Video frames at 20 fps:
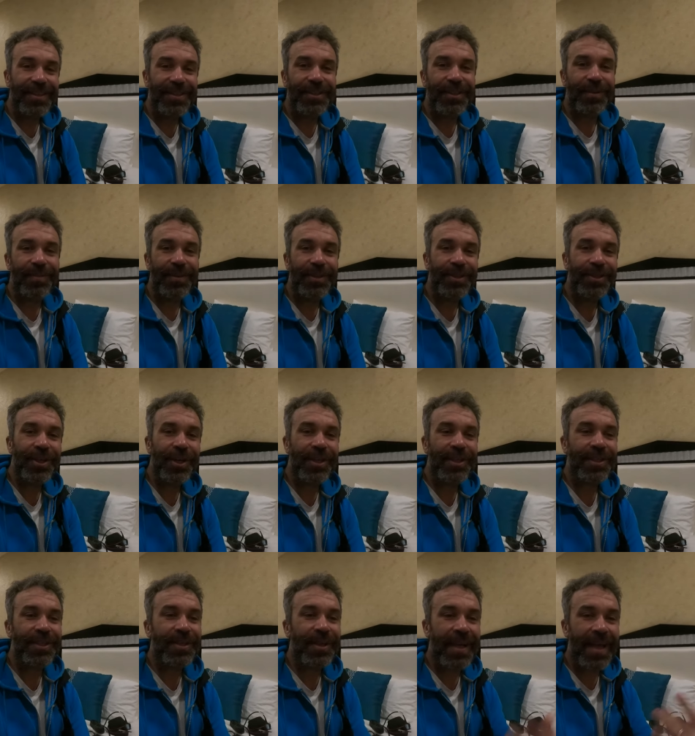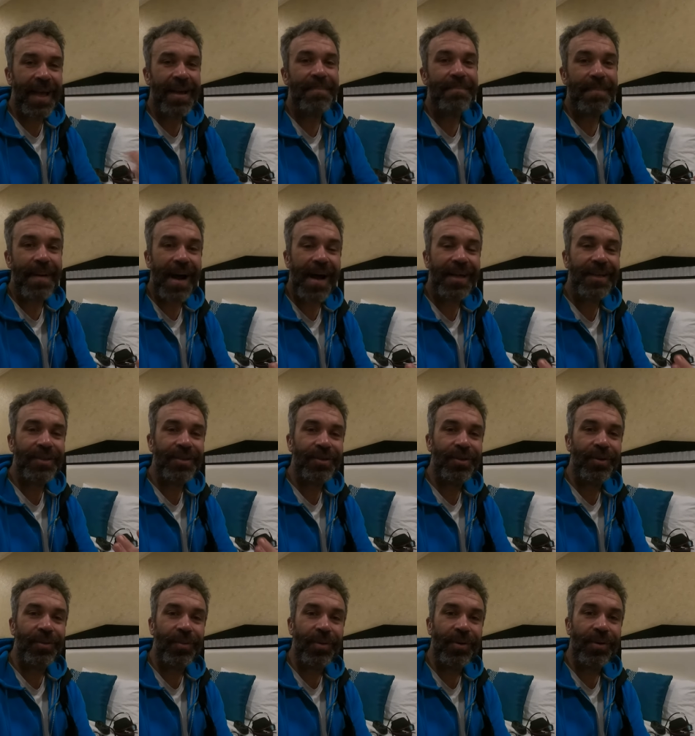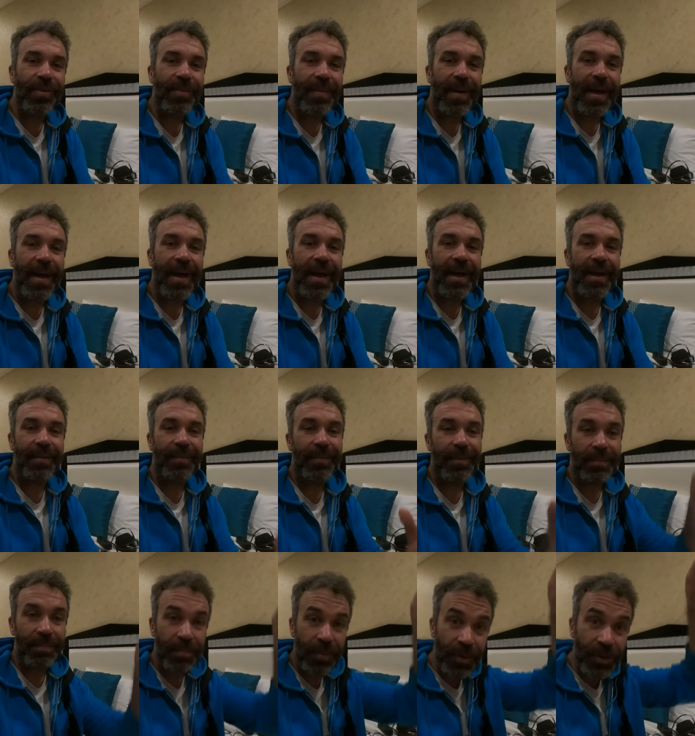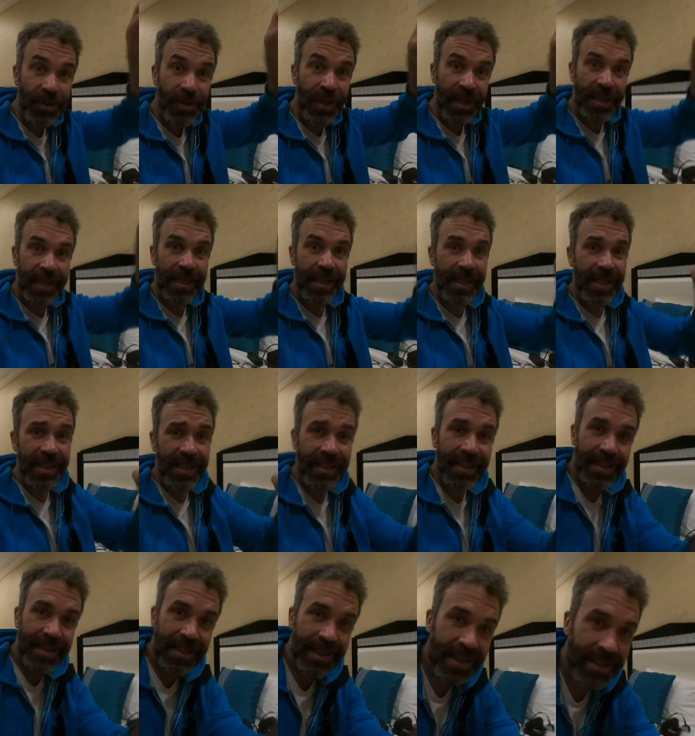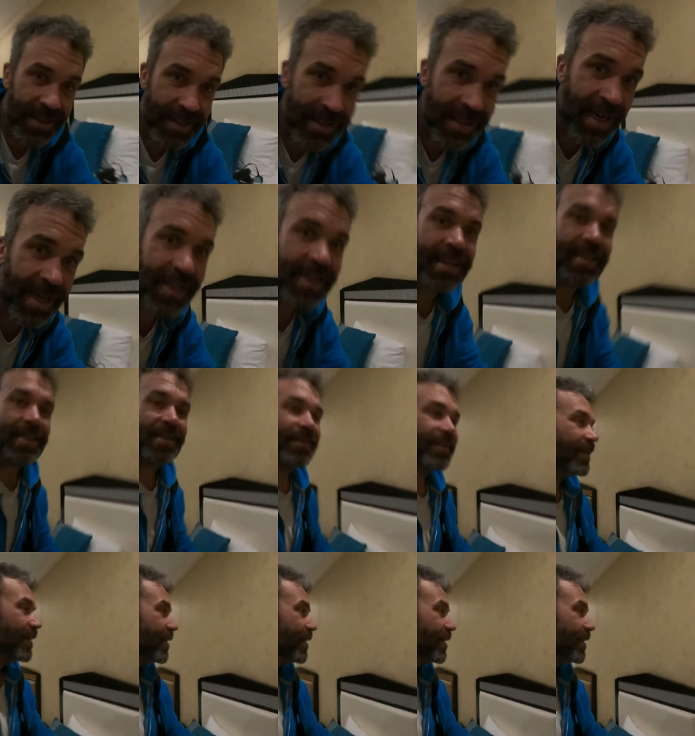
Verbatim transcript: So we just came back to the room and we put the key. The key is like a,